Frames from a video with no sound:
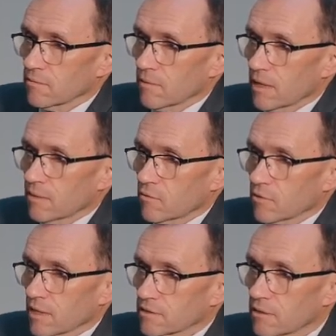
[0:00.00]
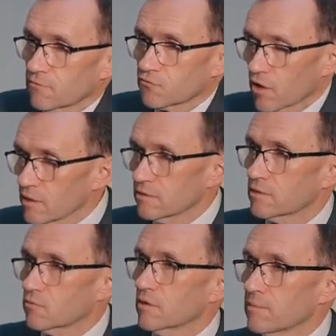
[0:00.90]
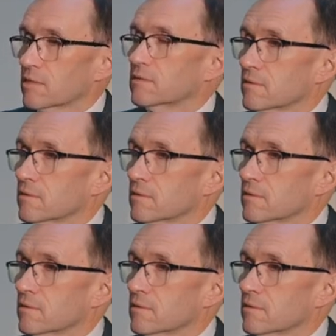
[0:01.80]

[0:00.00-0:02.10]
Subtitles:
anyone has a right to admit.